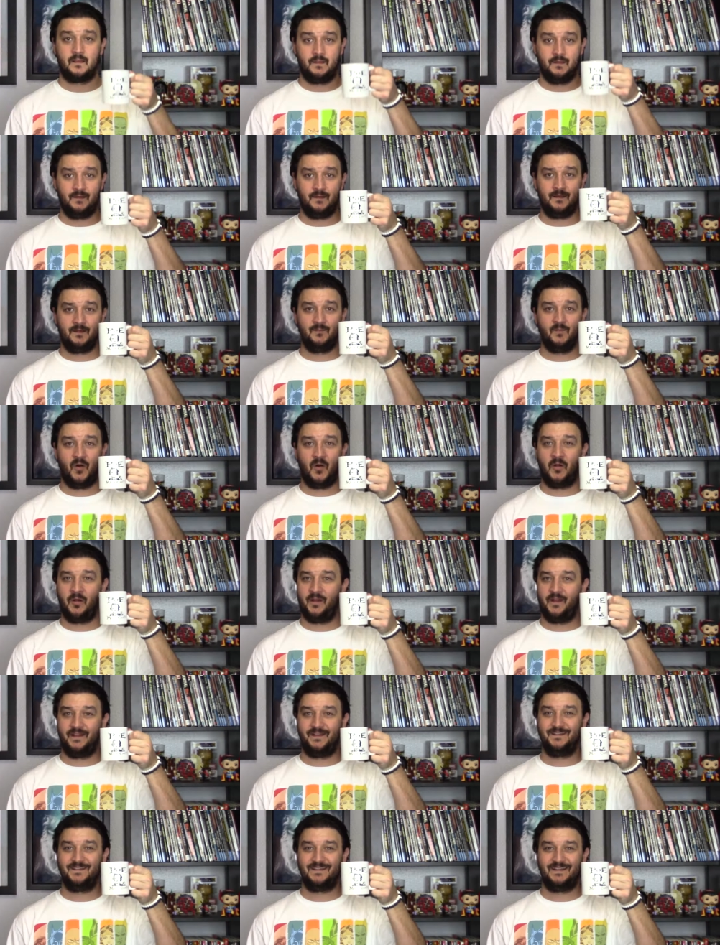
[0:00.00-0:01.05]
Good
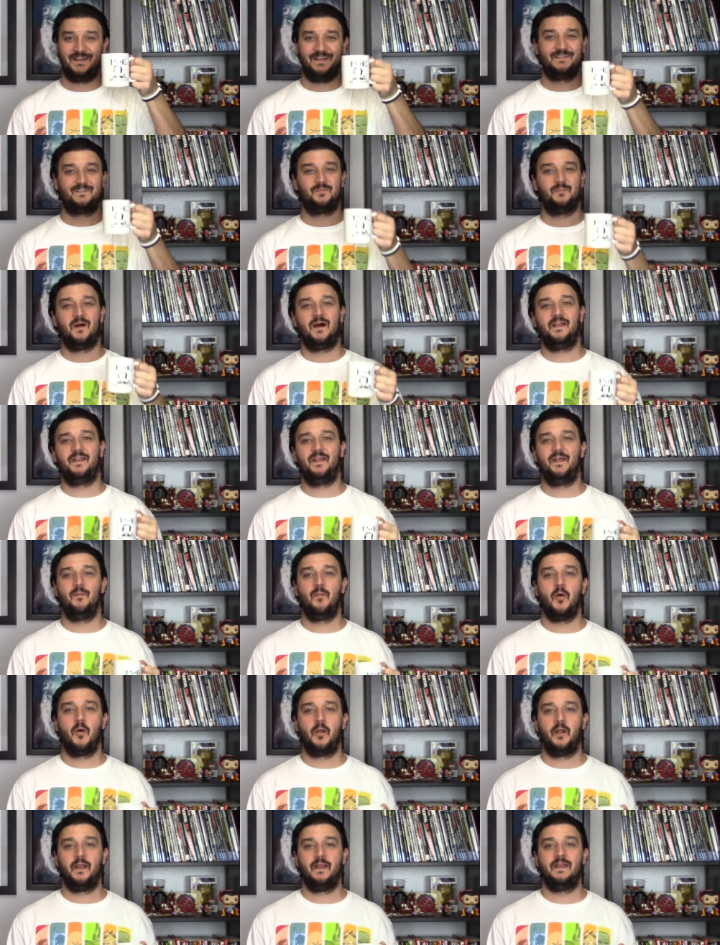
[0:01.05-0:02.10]
morning. It's Monday
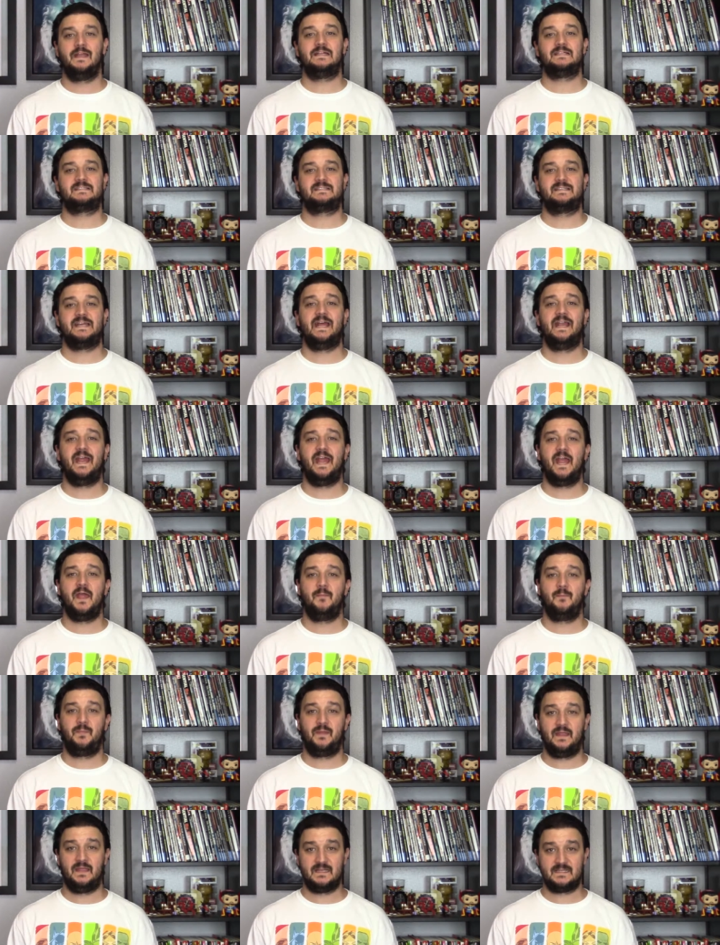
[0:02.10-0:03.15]
morning. It's 10
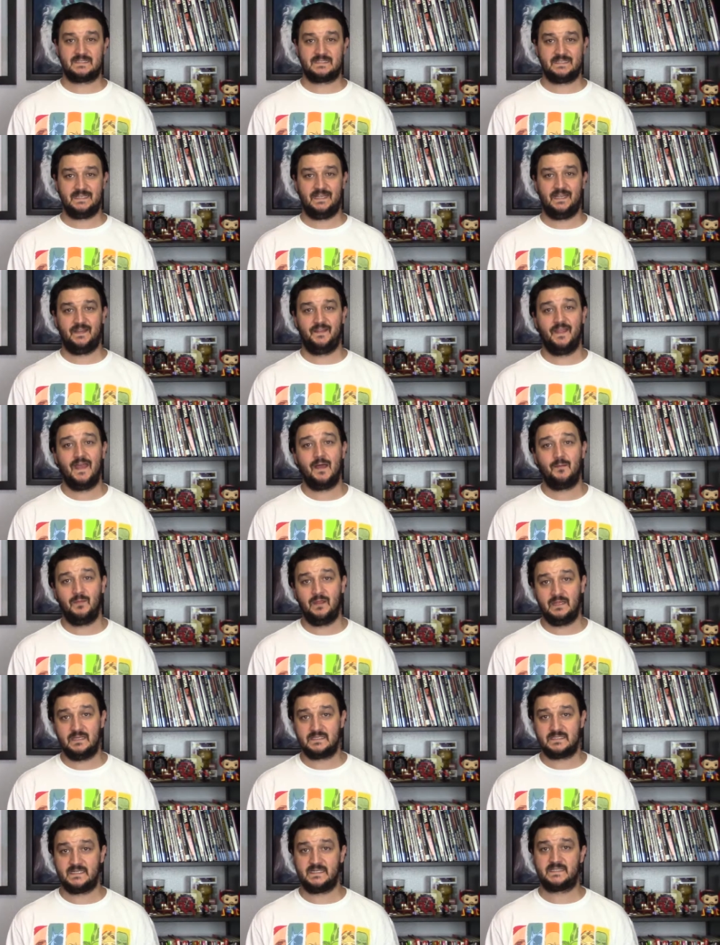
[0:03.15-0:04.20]
a.m. PST, and that
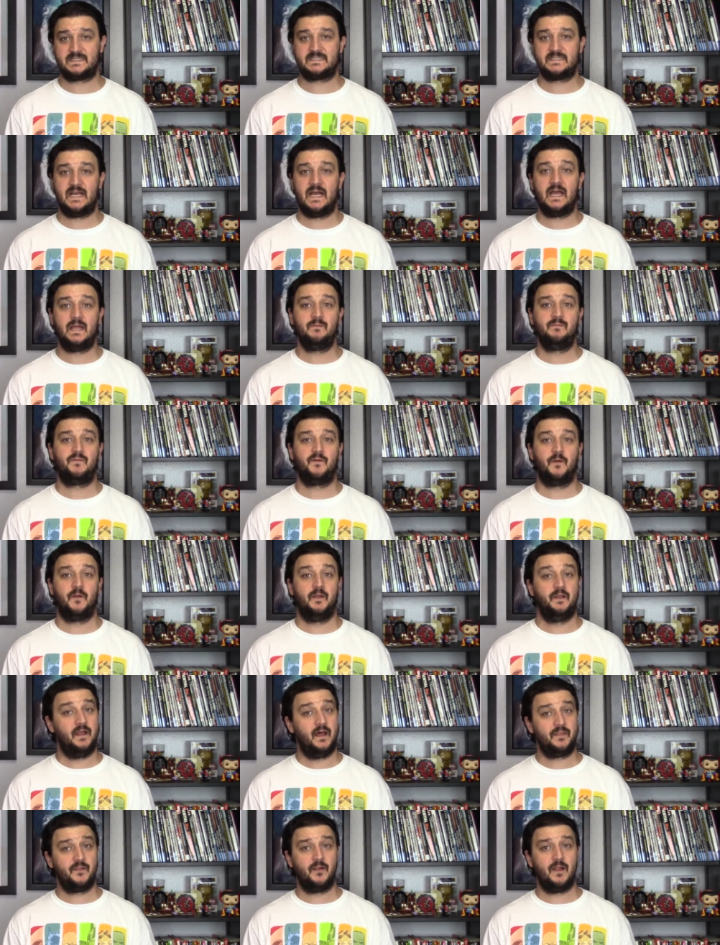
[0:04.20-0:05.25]
means it's time for
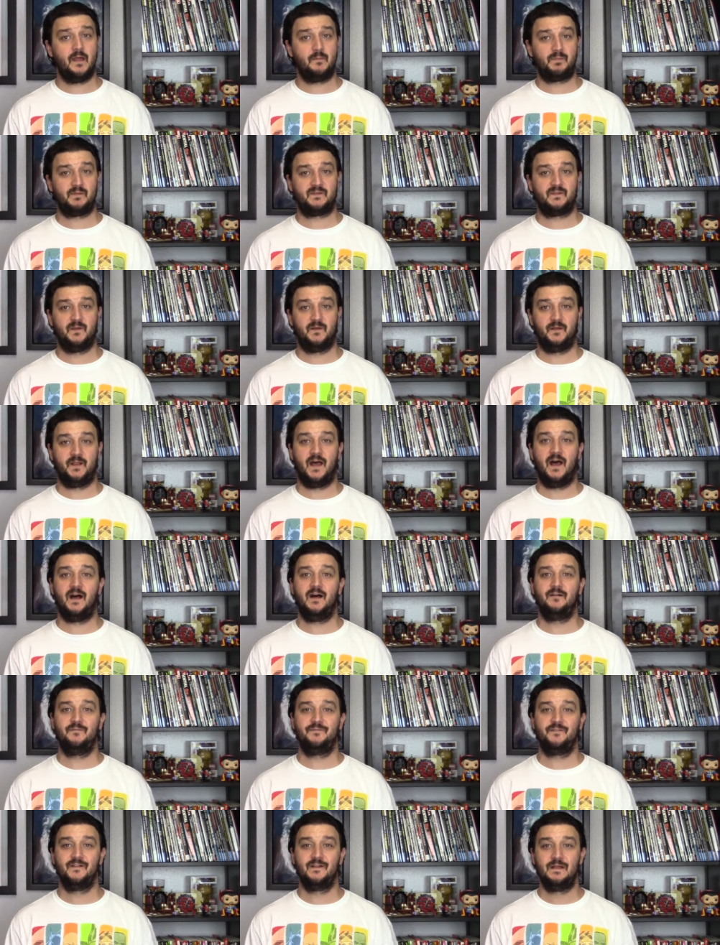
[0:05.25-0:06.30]
another episode
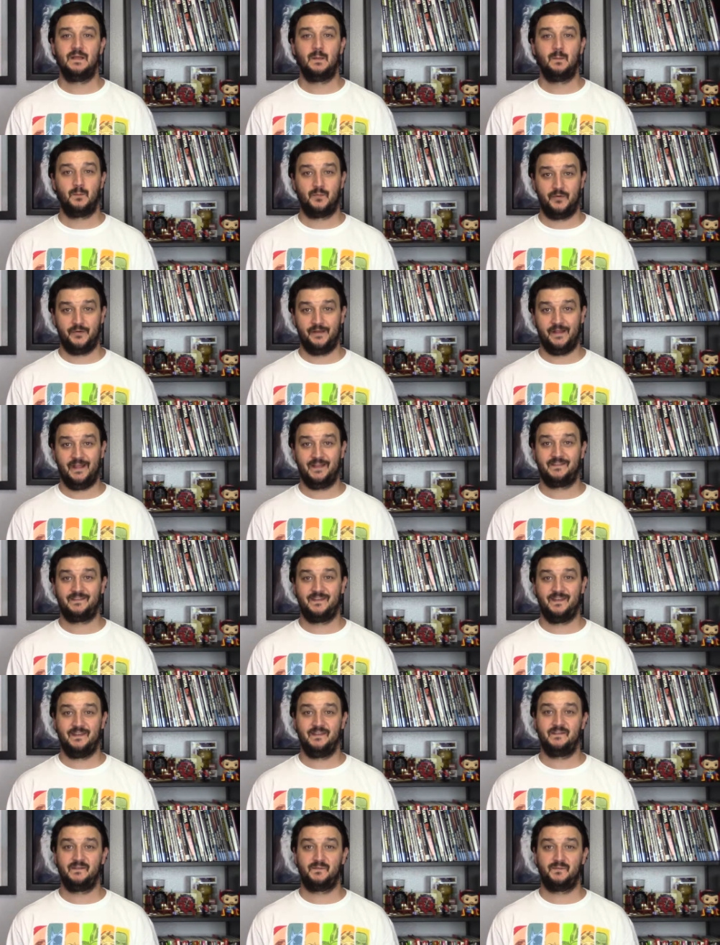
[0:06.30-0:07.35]
of
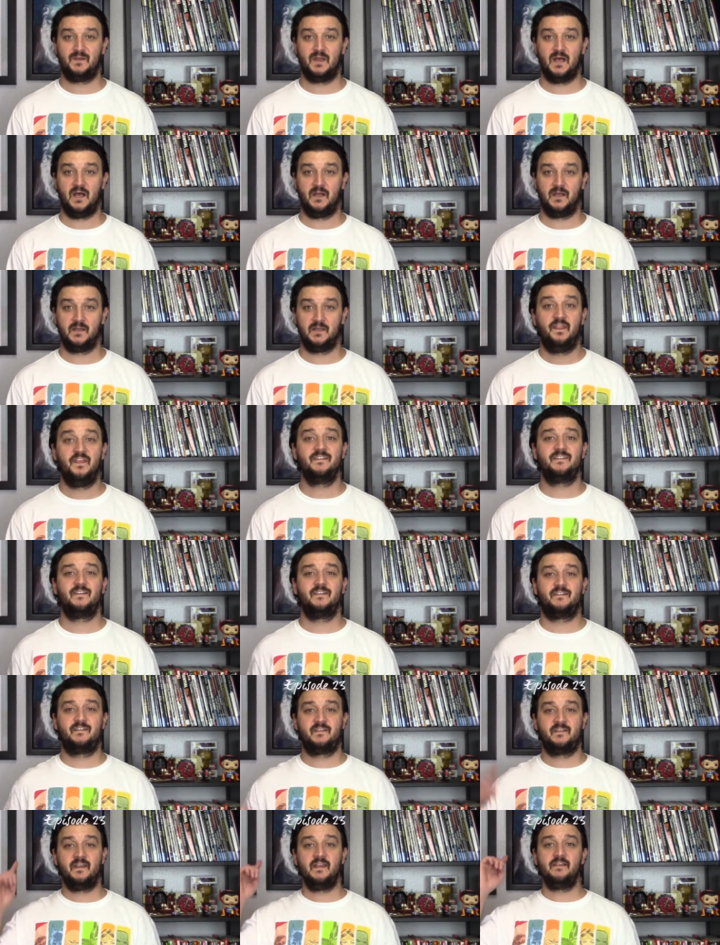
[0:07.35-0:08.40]
Brunansky's Vlog. This
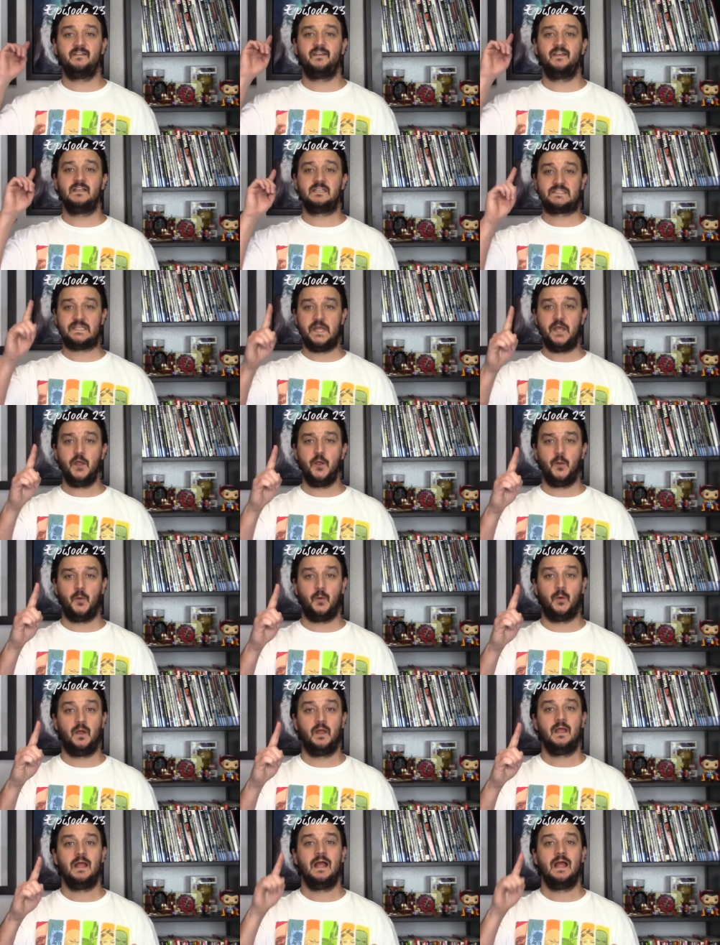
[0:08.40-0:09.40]
is season two